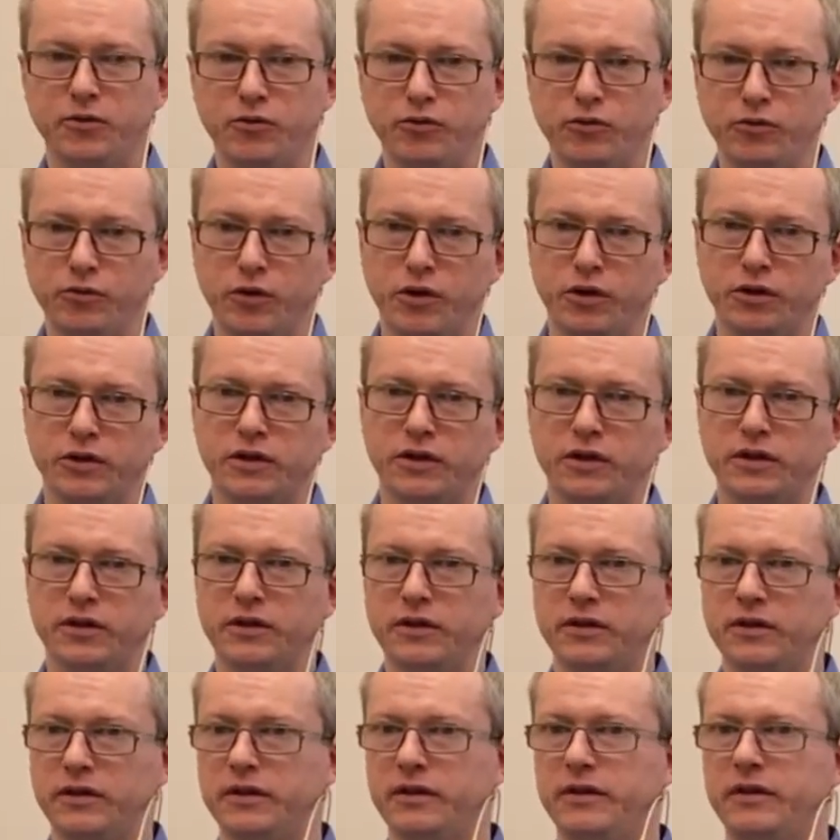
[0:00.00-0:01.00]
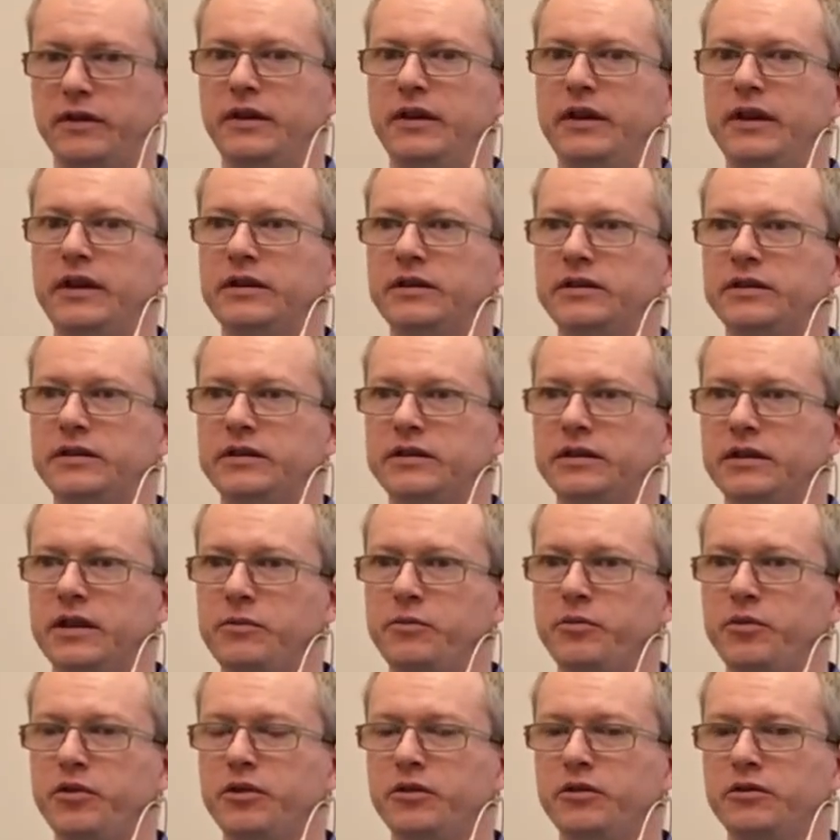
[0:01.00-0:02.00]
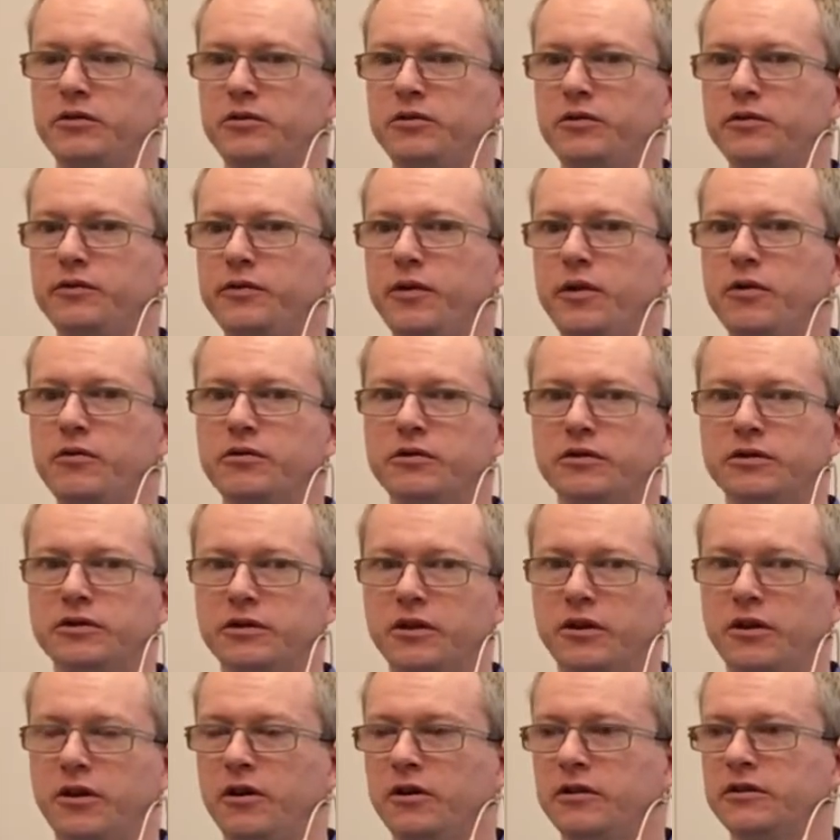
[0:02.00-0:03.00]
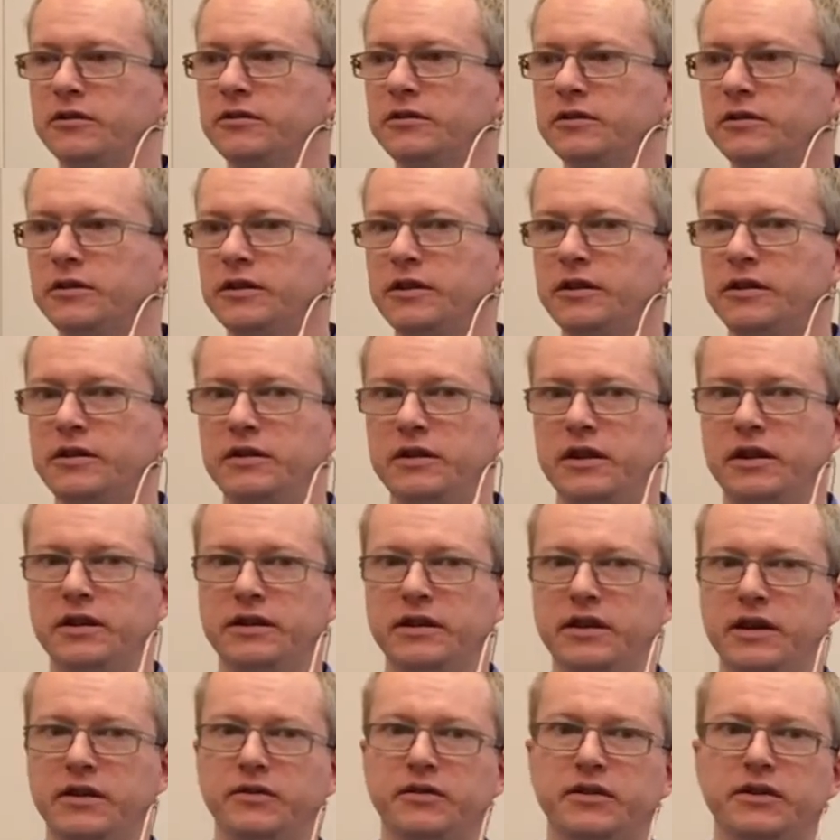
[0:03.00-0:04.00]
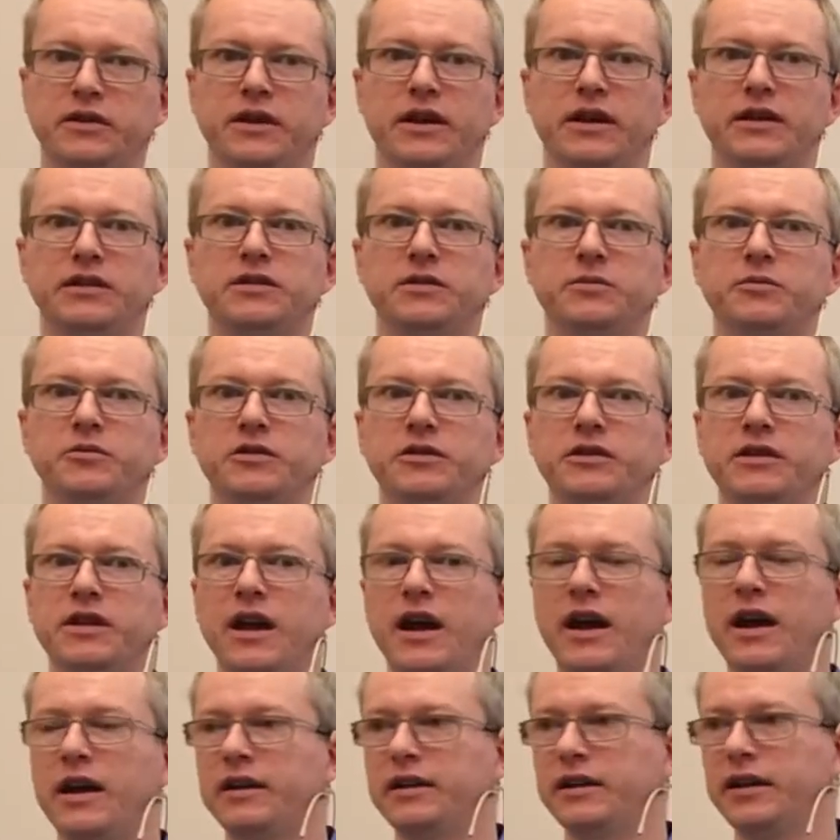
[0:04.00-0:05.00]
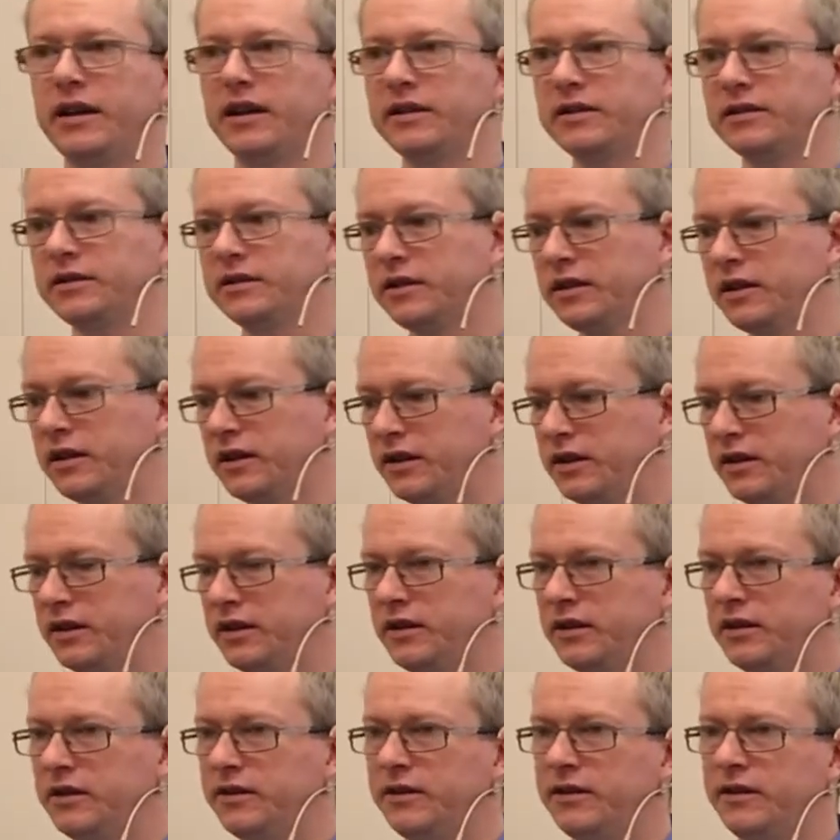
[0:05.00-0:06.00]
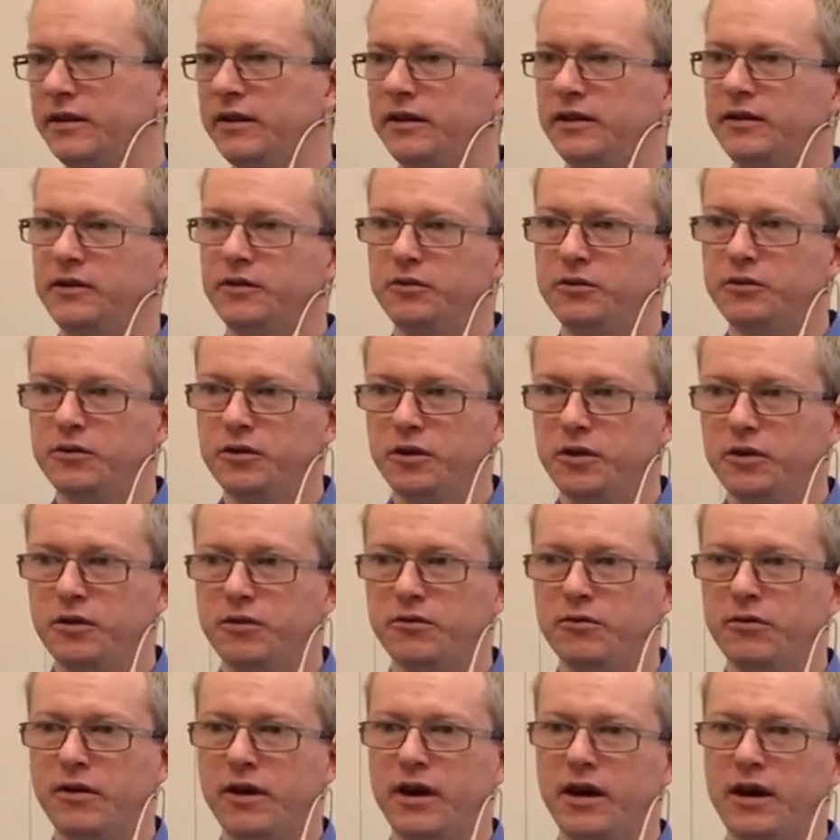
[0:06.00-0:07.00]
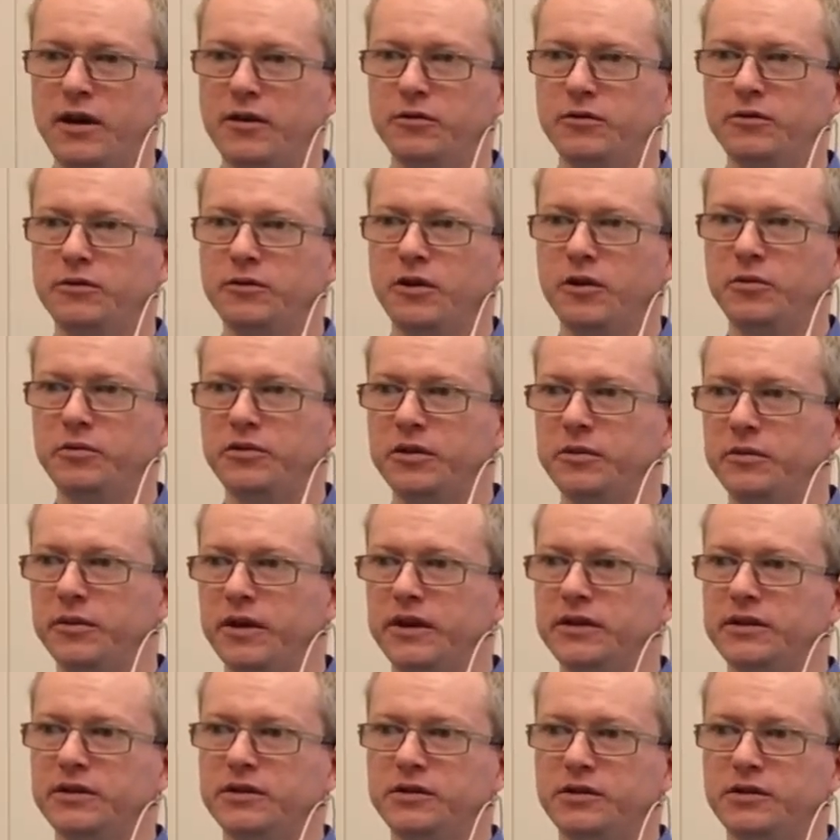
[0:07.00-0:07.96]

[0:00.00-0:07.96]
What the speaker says: what is important to focus on, and give the customer the guidance to know how to optimize the